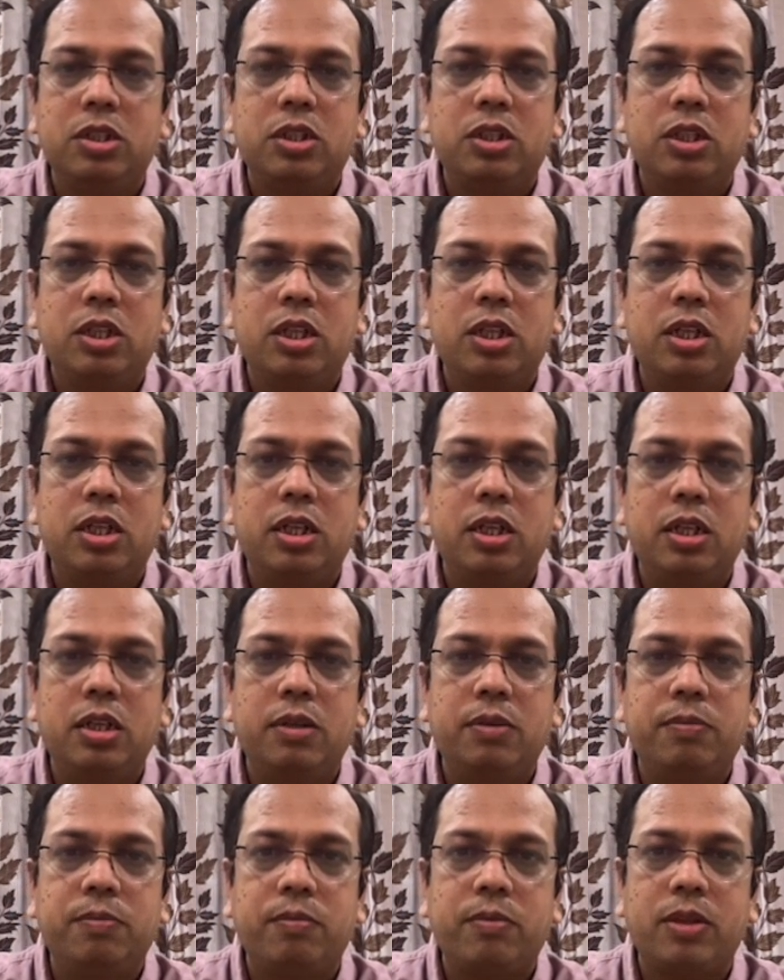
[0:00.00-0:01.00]
the
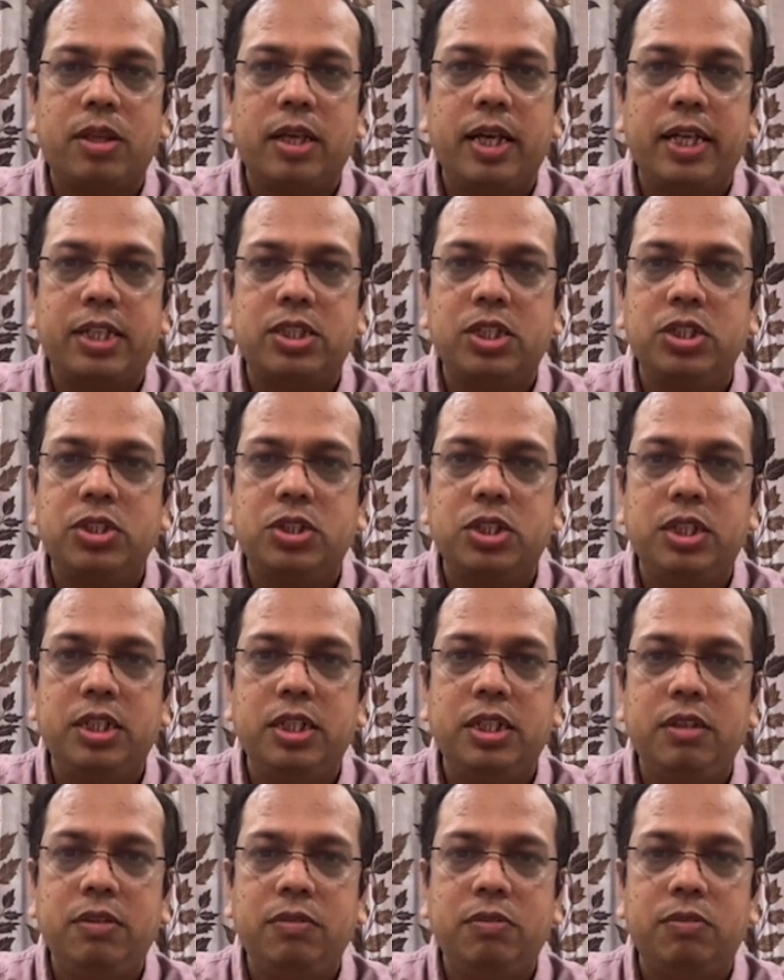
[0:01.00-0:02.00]
extension
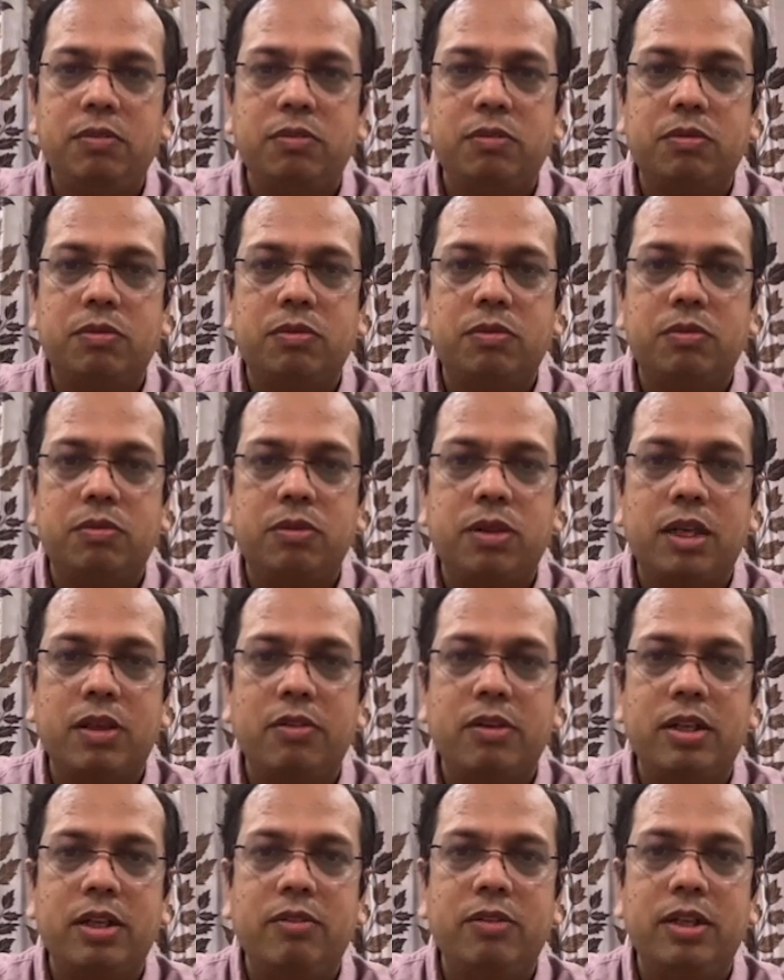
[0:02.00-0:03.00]
here, what I've
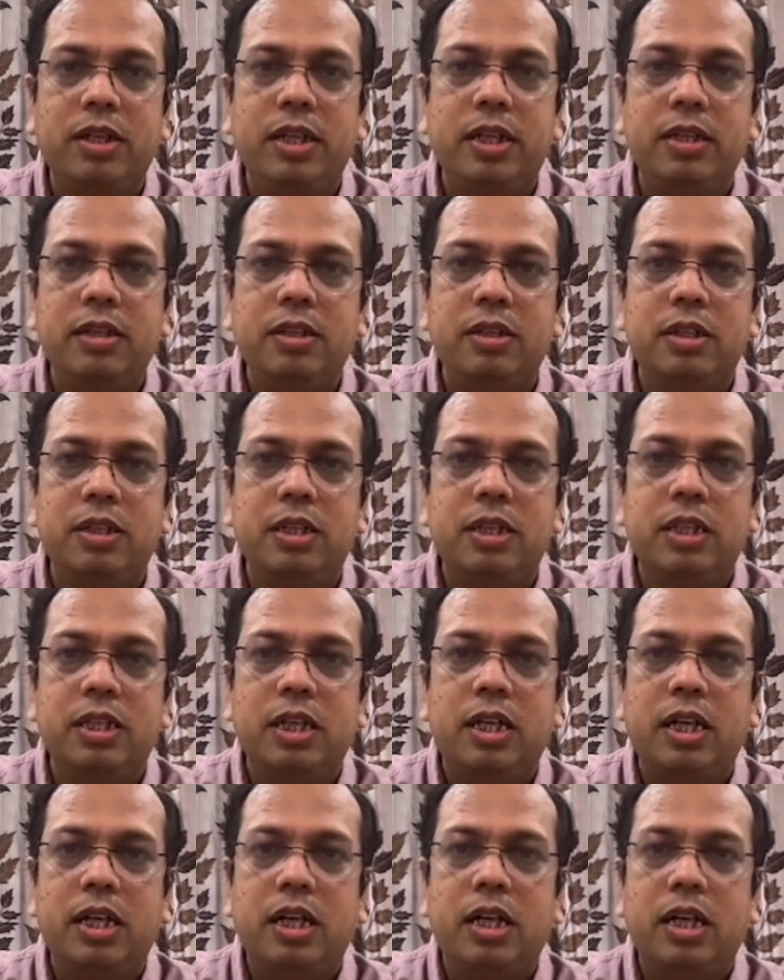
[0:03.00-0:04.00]
given here,
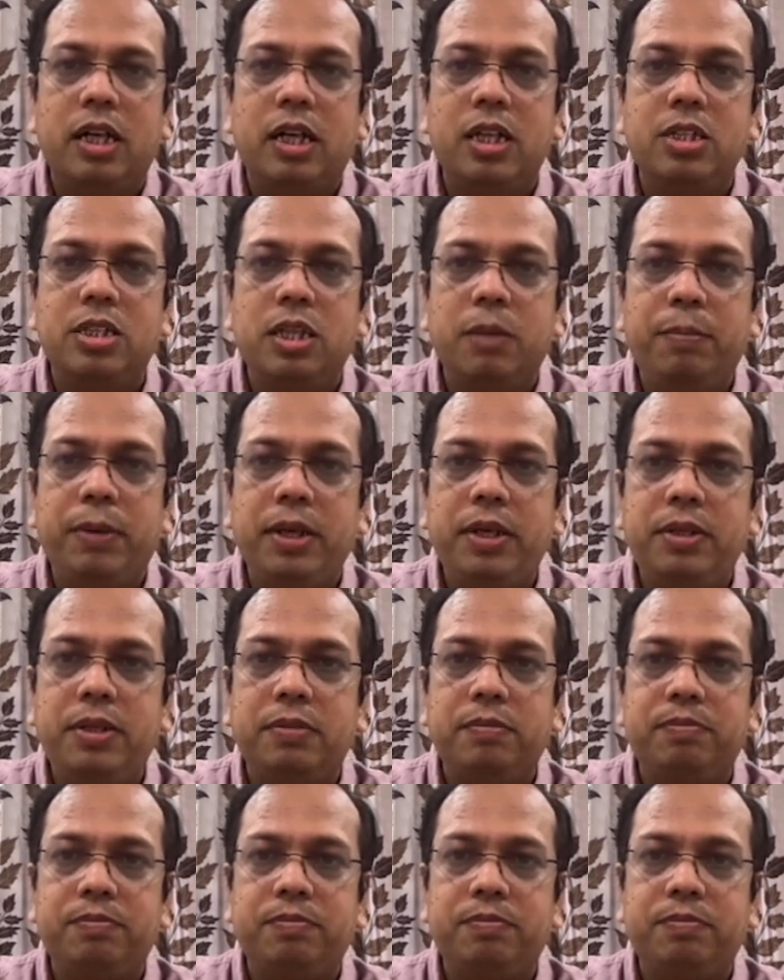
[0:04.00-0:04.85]
unzip it,